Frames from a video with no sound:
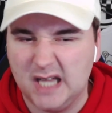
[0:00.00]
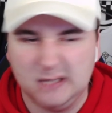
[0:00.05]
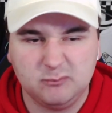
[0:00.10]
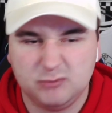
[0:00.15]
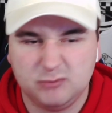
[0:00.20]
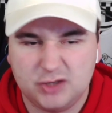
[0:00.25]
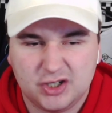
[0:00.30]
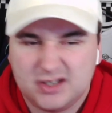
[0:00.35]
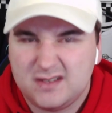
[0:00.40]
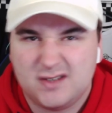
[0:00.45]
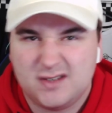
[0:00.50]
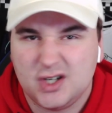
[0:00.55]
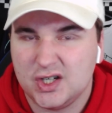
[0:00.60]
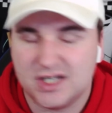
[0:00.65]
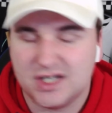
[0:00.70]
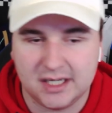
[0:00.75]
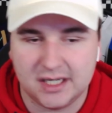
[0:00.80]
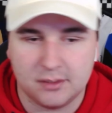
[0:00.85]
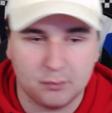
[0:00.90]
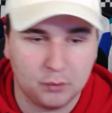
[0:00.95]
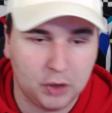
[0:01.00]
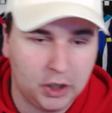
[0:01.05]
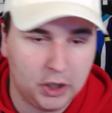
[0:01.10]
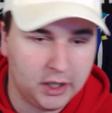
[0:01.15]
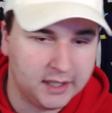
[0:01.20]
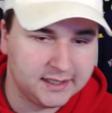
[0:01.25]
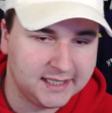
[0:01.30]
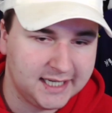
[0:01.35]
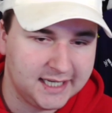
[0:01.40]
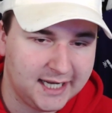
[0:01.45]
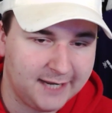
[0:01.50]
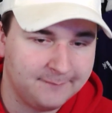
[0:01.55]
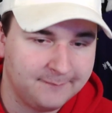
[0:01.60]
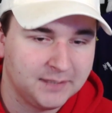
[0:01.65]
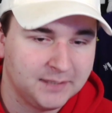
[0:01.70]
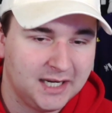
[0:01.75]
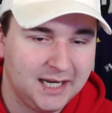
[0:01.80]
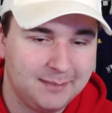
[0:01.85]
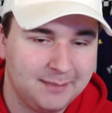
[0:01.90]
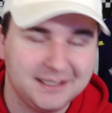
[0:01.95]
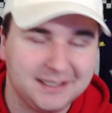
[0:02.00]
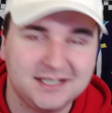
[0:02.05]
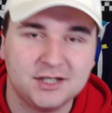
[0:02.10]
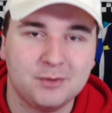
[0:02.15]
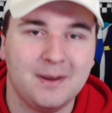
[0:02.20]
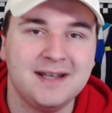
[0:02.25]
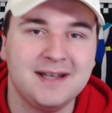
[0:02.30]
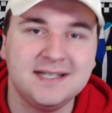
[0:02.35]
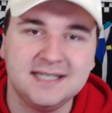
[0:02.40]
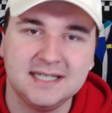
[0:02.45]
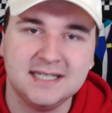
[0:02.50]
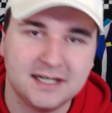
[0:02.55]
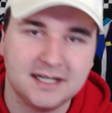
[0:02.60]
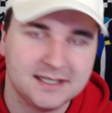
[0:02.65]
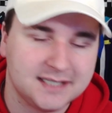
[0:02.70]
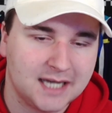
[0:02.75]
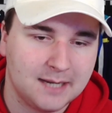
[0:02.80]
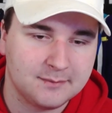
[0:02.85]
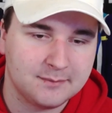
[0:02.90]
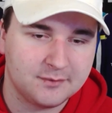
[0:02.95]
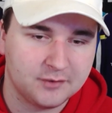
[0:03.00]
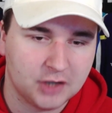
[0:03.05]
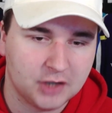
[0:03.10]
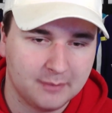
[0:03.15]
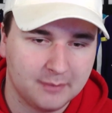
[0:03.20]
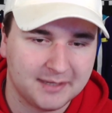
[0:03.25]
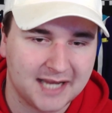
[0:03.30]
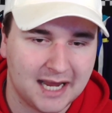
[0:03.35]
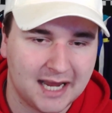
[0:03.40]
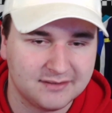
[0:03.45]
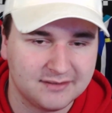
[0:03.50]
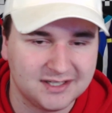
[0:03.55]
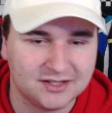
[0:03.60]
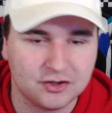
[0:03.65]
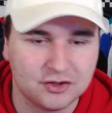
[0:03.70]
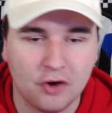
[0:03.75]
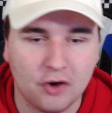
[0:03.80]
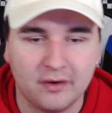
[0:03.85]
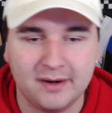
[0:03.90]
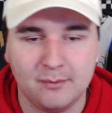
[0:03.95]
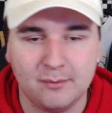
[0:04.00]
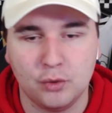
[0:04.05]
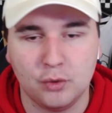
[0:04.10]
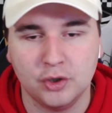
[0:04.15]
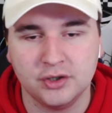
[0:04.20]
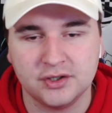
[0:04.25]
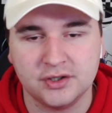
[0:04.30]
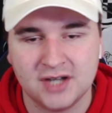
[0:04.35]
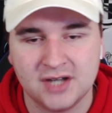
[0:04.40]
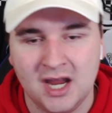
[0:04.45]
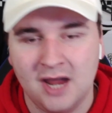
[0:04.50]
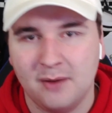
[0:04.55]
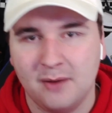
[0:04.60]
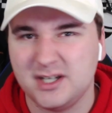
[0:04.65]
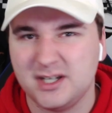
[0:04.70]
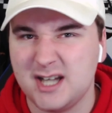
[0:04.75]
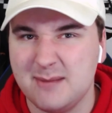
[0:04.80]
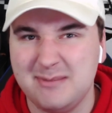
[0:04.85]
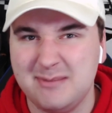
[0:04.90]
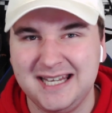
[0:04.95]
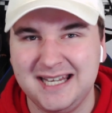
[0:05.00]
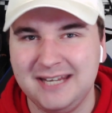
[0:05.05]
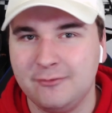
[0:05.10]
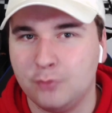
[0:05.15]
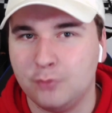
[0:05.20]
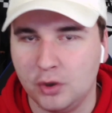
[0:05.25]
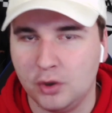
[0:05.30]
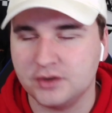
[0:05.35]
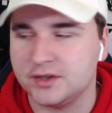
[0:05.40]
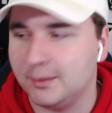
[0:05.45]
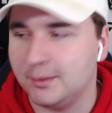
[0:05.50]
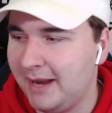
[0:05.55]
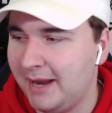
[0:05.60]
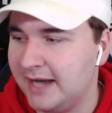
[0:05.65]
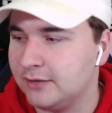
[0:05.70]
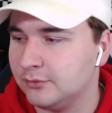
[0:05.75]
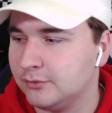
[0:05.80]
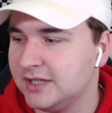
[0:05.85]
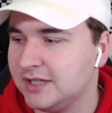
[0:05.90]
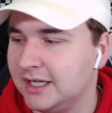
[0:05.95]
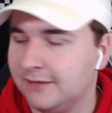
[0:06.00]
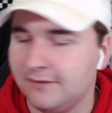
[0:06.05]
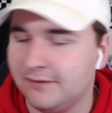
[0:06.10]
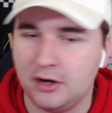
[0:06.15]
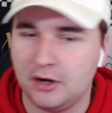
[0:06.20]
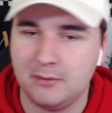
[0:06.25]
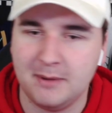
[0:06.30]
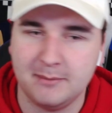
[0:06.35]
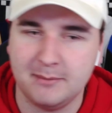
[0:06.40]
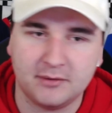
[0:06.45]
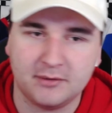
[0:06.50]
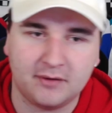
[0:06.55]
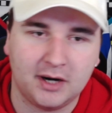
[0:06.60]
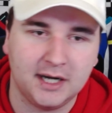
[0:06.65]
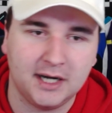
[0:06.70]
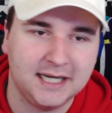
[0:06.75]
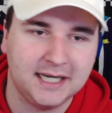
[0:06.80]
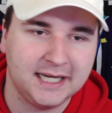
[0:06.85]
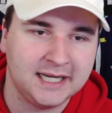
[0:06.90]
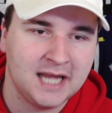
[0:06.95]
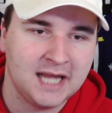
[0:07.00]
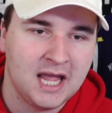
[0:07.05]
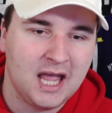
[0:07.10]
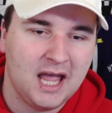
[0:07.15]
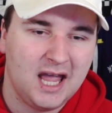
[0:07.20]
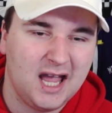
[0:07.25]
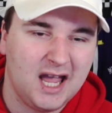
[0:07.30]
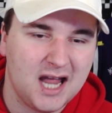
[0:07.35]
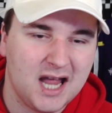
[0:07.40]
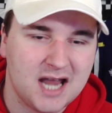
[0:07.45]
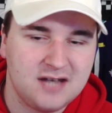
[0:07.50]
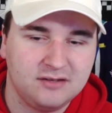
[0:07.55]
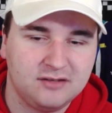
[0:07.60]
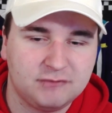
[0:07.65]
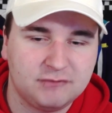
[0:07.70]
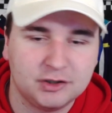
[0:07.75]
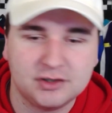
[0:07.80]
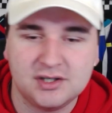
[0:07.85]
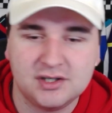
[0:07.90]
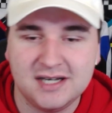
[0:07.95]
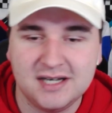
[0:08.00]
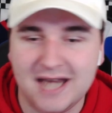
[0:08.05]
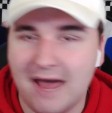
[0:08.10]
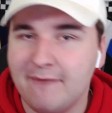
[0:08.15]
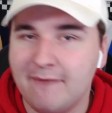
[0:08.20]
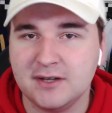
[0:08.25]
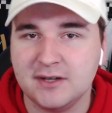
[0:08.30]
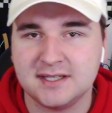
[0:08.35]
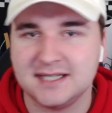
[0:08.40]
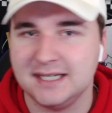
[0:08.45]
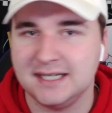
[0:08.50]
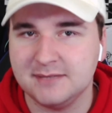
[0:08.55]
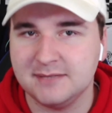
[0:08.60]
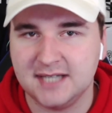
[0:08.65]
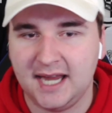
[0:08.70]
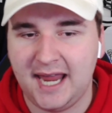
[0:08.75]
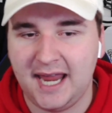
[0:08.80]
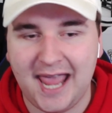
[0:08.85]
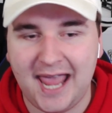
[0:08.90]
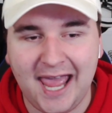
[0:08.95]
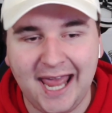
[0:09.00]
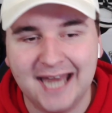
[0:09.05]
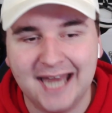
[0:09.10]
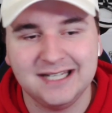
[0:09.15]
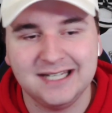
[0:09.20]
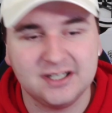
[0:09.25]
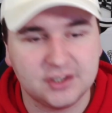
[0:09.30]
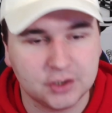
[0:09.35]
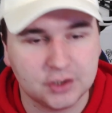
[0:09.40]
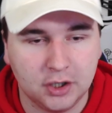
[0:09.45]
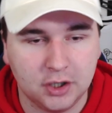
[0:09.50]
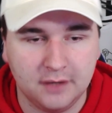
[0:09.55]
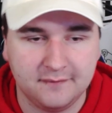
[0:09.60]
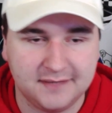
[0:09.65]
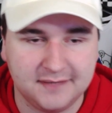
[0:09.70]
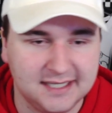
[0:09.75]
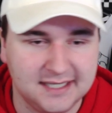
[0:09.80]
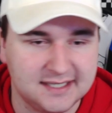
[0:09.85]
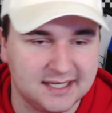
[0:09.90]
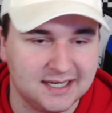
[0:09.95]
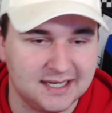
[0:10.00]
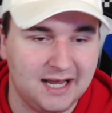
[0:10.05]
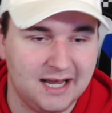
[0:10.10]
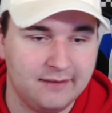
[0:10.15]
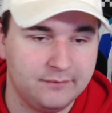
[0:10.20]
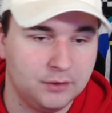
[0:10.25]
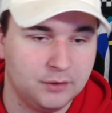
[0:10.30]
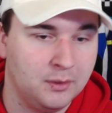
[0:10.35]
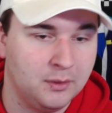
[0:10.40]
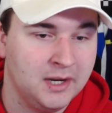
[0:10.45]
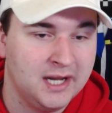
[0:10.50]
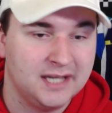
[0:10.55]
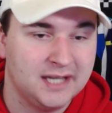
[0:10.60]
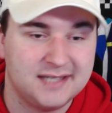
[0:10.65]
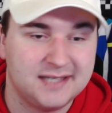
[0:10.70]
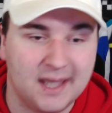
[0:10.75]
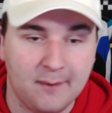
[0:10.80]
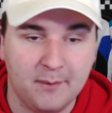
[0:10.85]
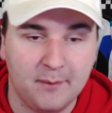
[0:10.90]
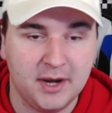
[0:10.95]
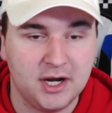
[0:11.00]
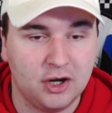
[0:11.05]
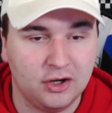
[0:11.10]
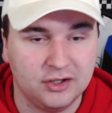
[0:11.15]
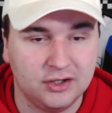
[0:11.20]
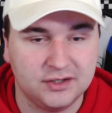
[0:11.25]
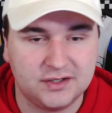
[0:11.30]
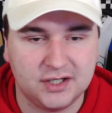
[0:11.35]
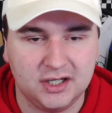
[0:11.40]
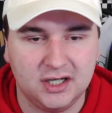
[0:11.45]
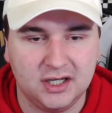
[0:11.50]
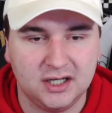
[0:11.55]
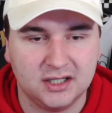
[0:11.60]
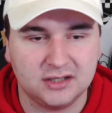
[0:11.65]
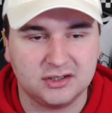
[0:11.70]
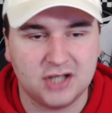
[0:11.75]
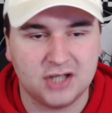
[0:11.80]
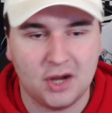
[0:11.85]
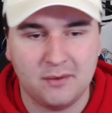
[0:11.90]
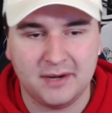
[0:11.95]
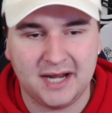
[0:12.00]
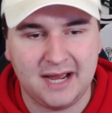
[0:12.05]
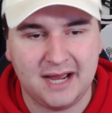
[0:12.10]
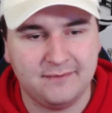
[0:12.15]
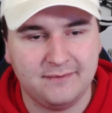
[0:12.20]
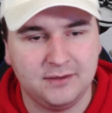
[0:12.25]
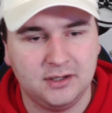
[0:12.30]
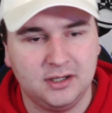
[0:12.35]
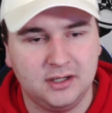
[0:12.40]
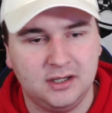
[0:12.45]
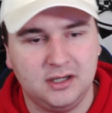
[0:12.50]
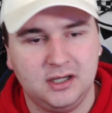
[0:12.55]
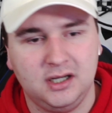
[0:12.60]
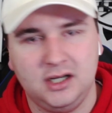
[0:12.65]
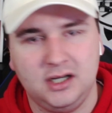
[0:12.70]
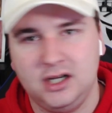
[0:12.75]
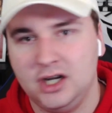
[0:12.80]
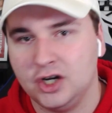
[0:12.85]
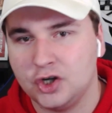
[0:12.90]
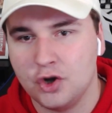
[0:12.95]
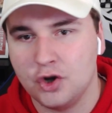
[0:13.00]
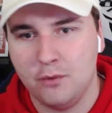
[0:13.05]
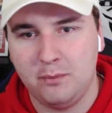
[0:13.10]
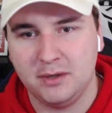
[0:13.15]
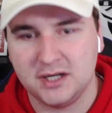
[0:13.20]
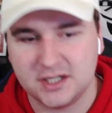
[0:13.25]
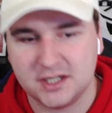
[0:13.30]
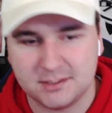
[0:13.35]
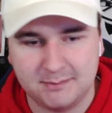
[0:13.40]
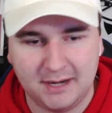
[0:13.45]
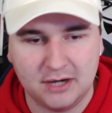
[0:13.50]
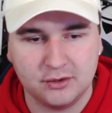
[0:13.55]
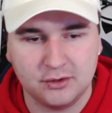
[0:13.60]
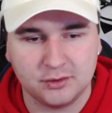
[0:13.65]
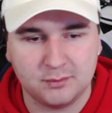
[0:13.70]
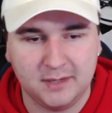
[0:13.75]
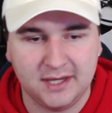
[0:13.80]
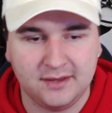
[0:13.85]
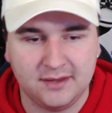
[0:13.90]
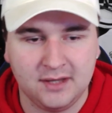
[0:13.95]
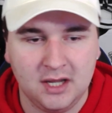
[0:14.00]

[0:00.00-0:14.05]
Just didn't work, did it? He played 29 times for Derby County, scoring once, which I believe was a penalty, if I remember rightly, and just never seemed to hit any sort of decent level. Then went on to go and have a couple of spells with